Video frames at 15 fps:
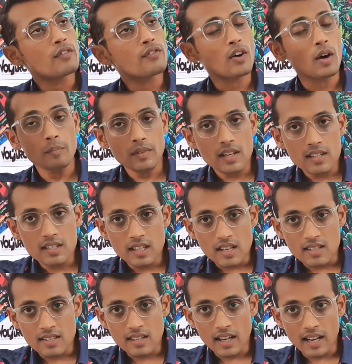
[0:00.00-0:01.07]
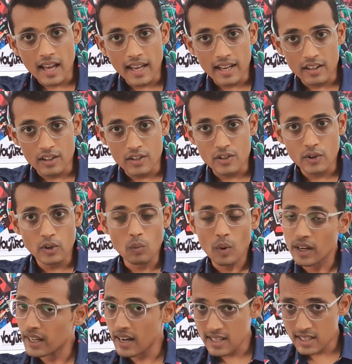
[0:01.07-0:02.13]
From these things that I can control,
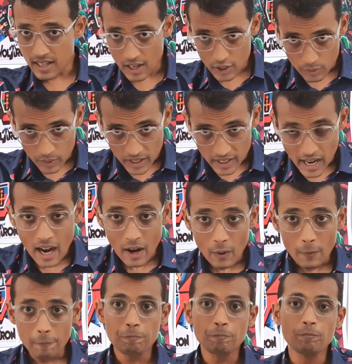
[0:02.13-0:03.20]
what can I start doing now?